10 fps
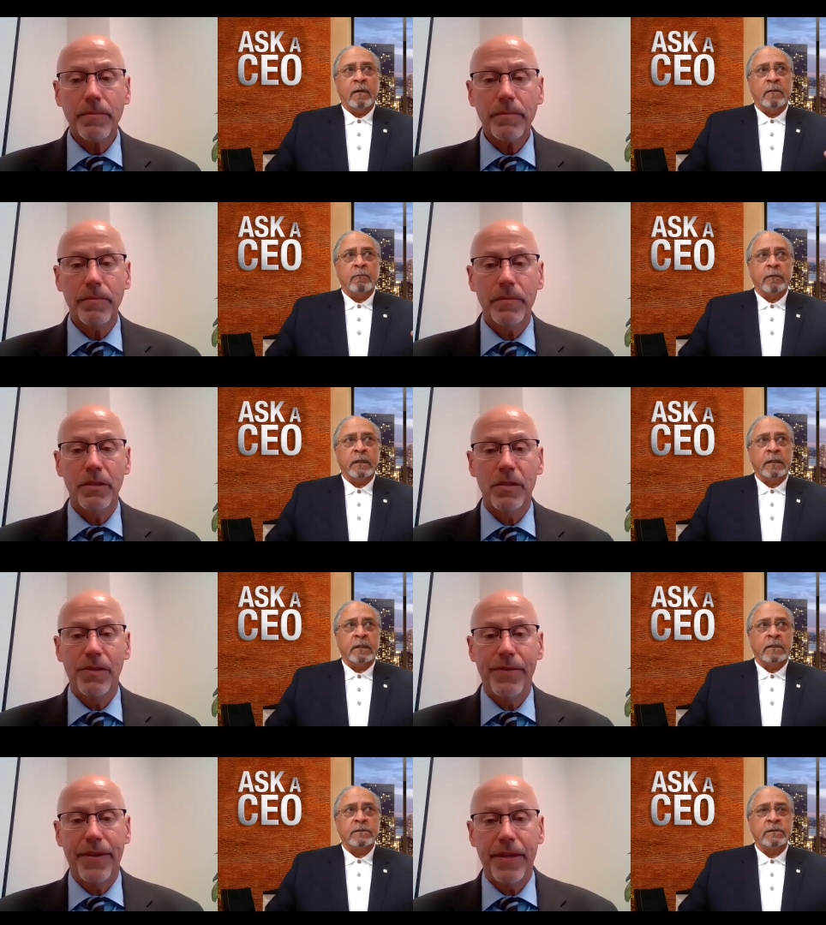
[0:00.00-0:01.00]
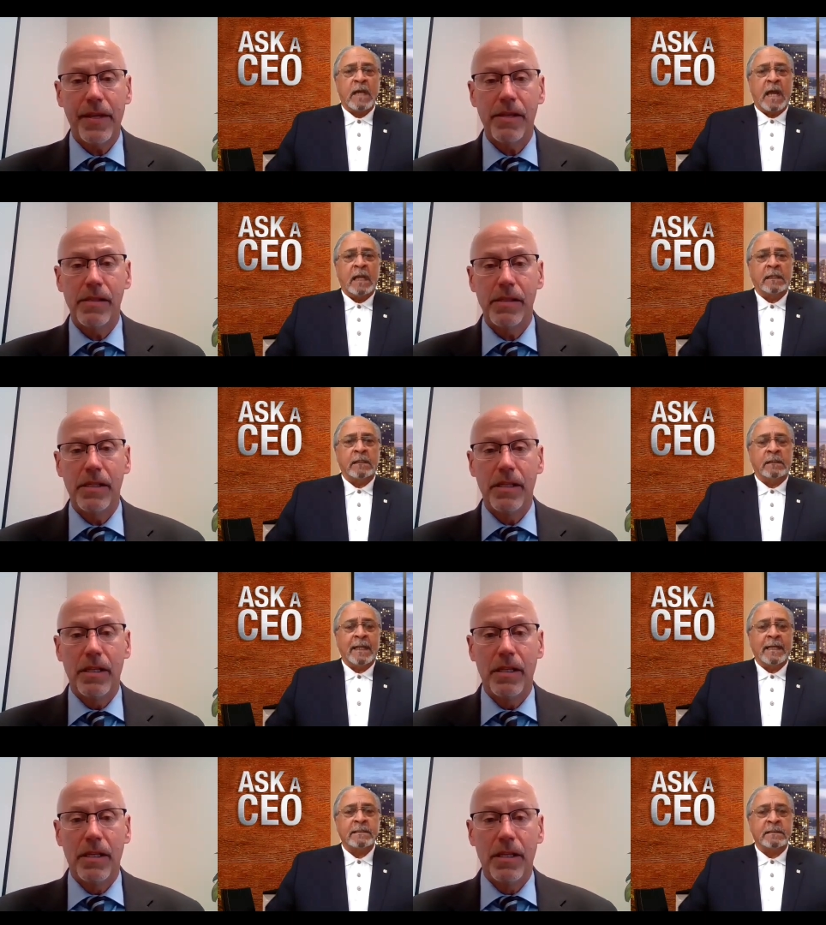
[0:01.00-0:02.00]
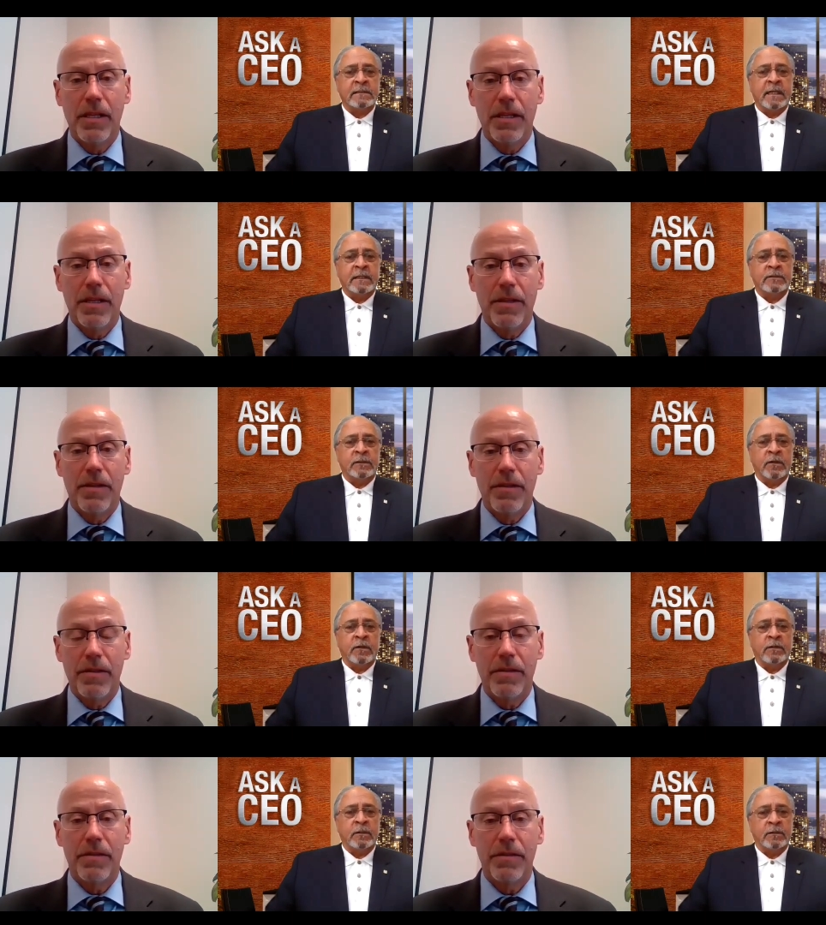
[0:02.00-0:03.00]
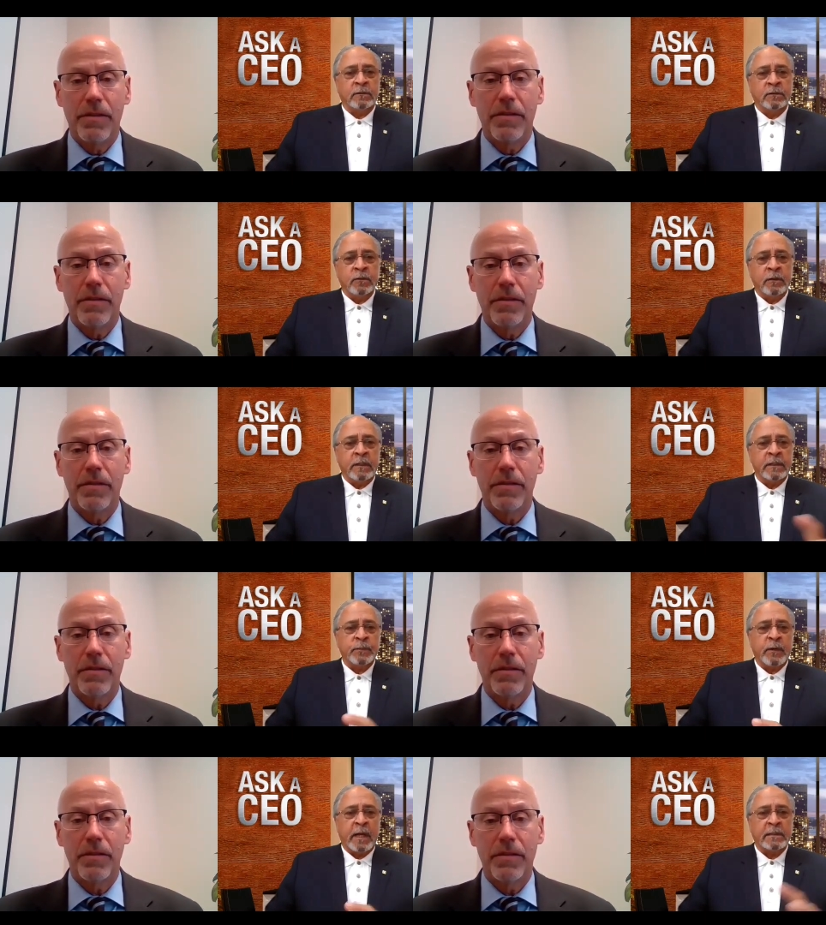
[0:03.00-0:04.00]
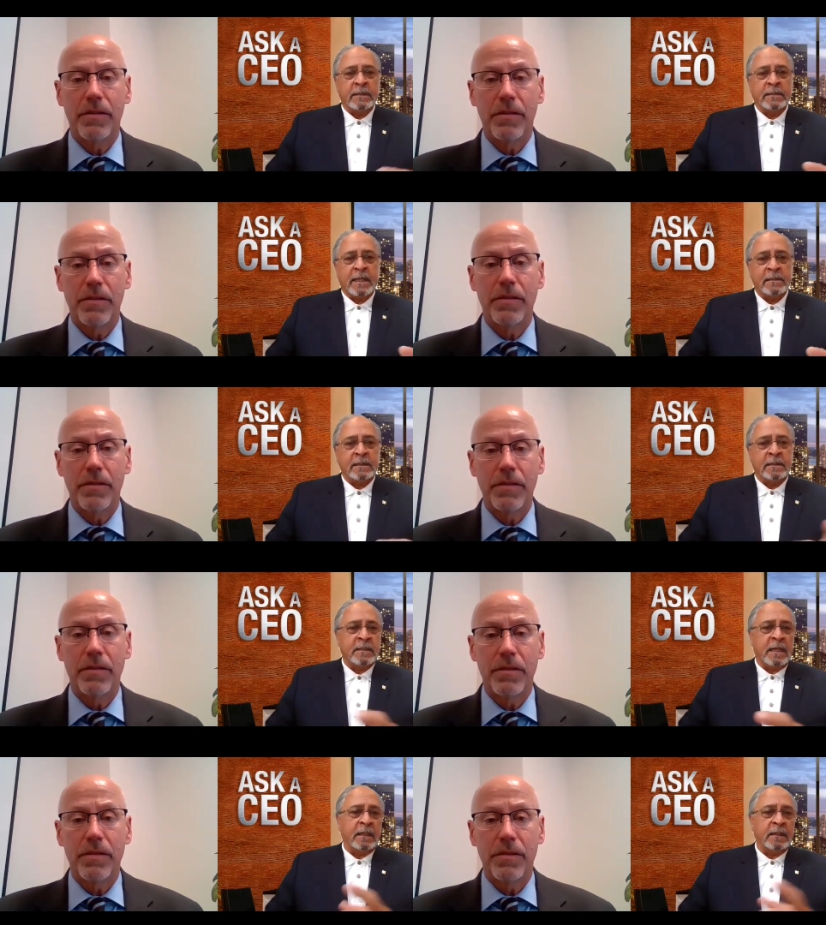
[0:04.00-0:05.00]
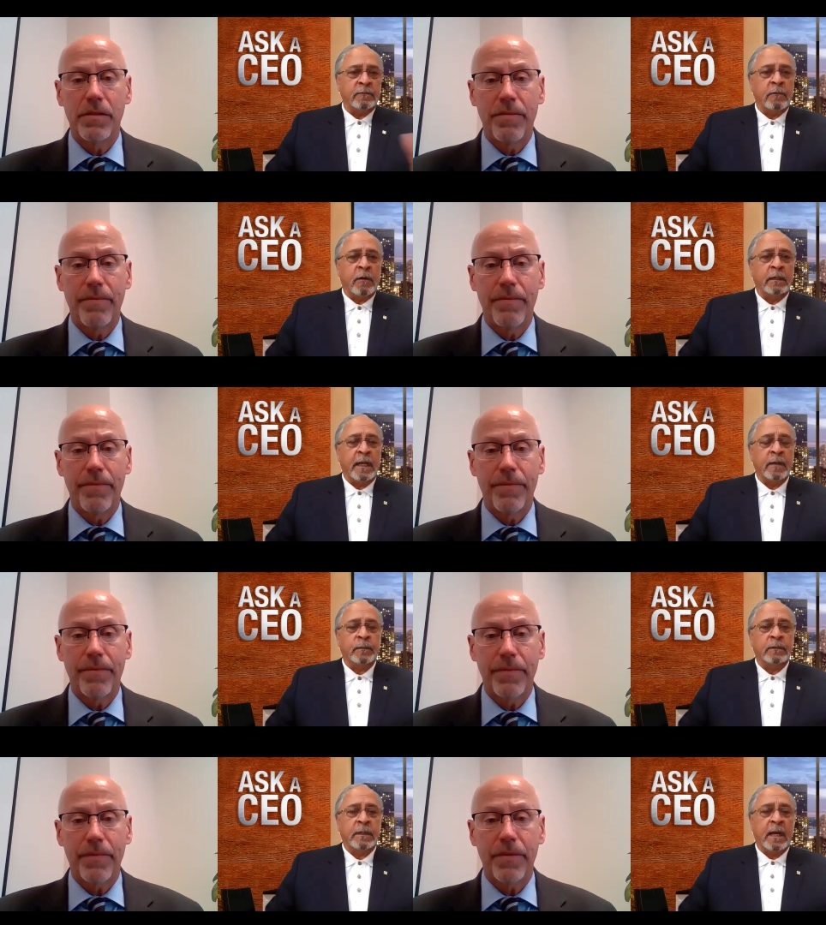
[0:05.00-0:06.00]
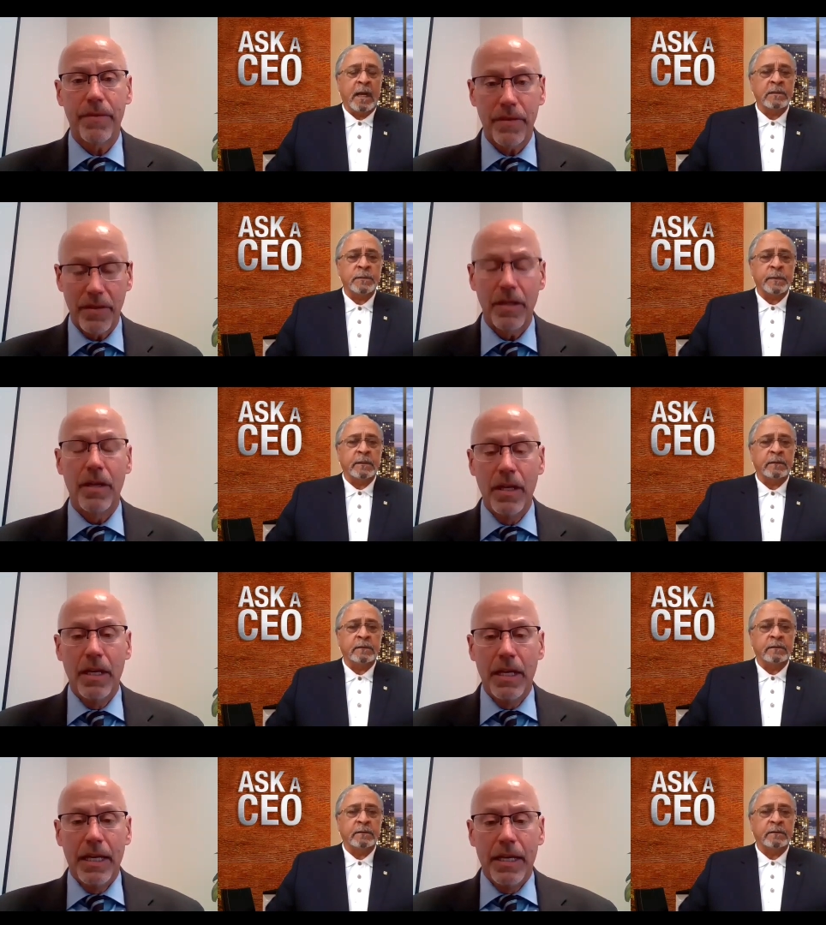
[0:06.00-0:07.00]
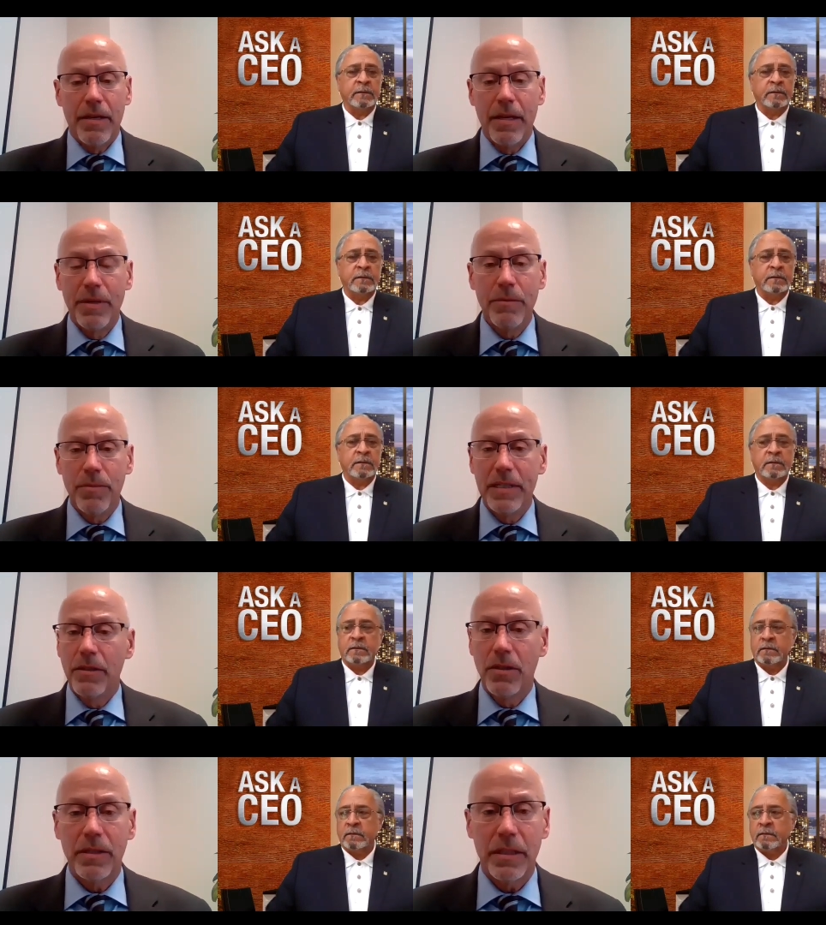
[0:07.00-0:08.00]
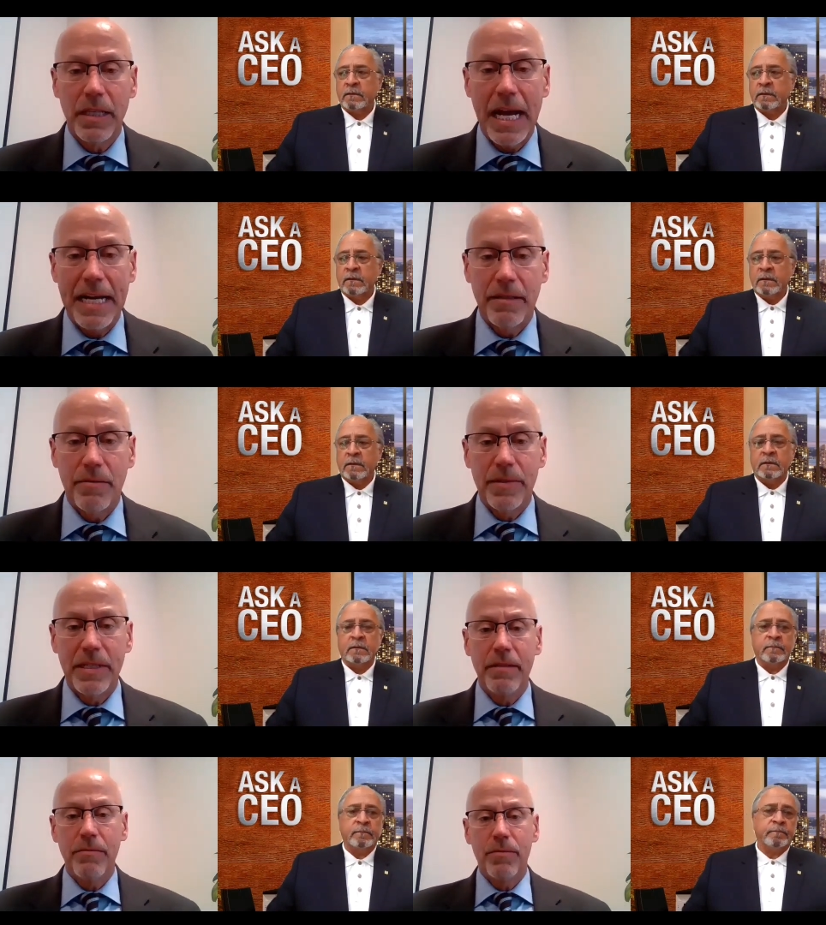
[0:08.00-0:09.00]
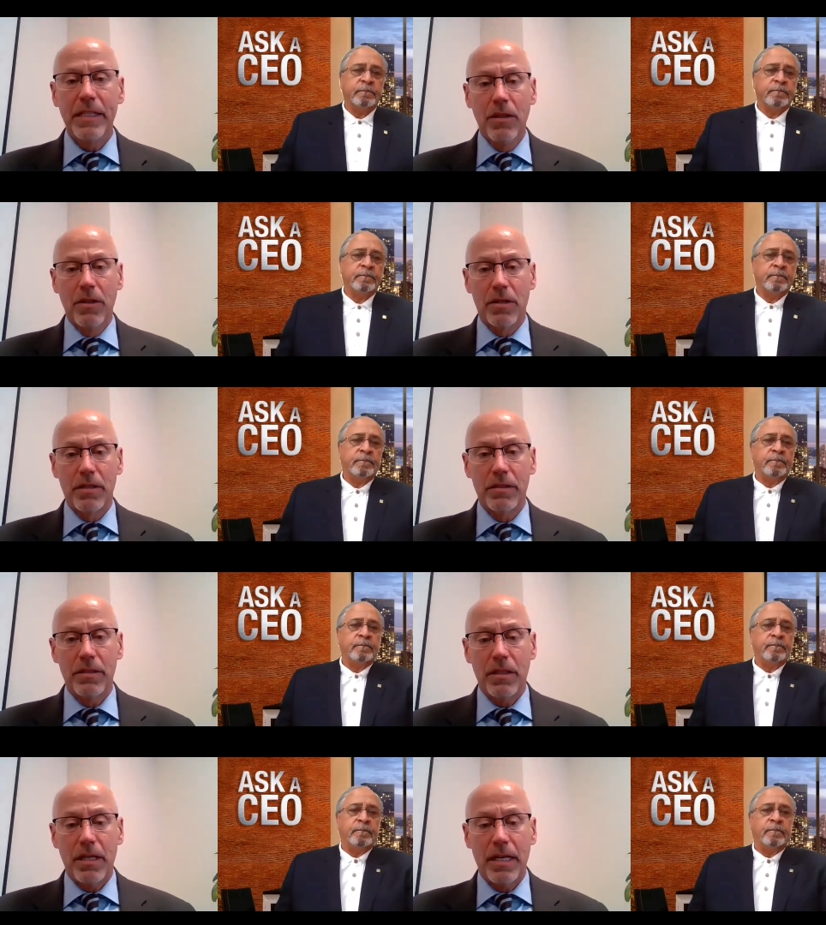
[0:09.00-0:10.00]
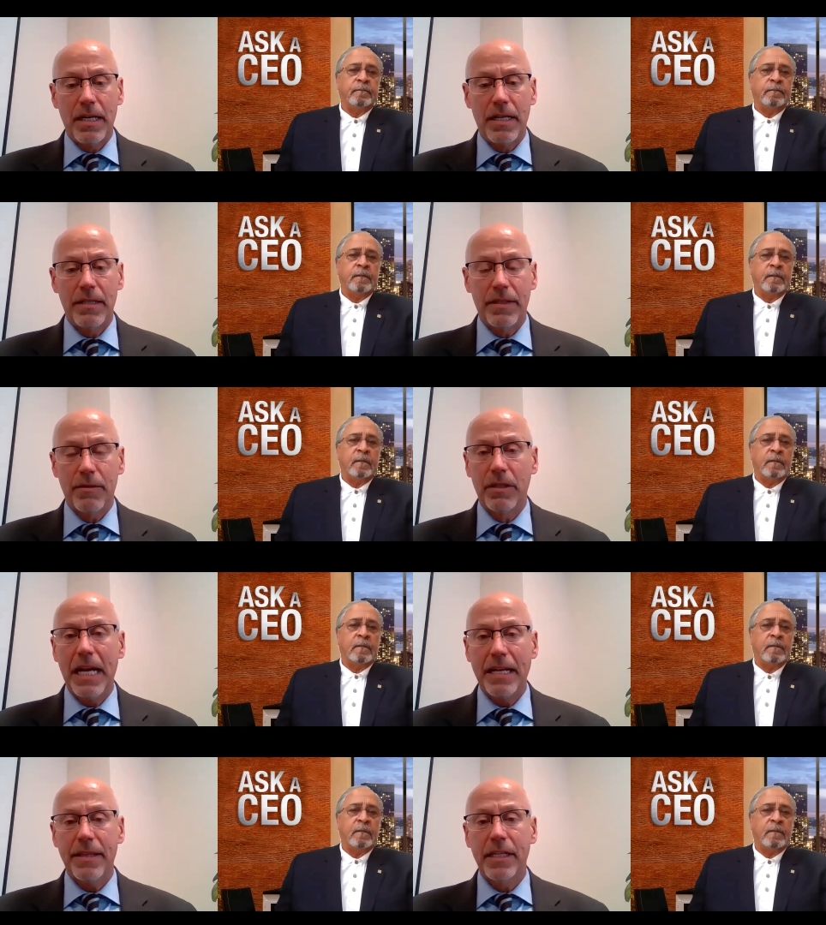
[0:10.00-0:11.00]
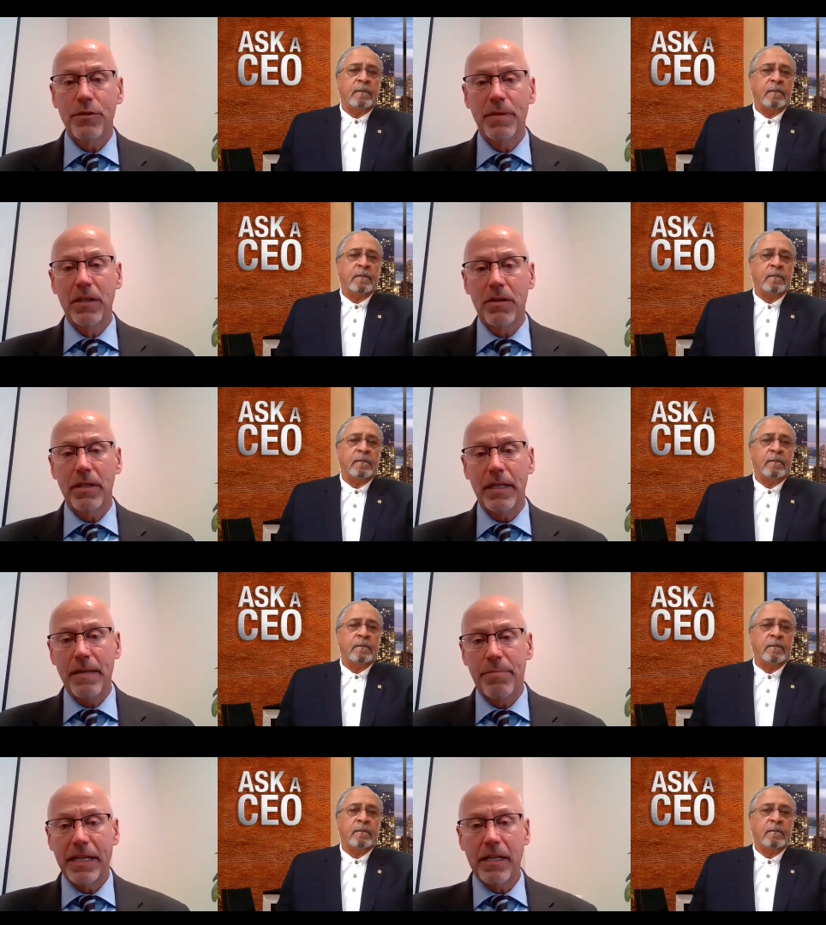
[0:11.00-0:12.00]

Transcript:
Speaker 1: are the really solid lessons that you learned during this process as the executive running that the
Speaker 2: hospital? Yeah, we, we learned a lot. We we learned uh, there were a lot of things we learned, and I break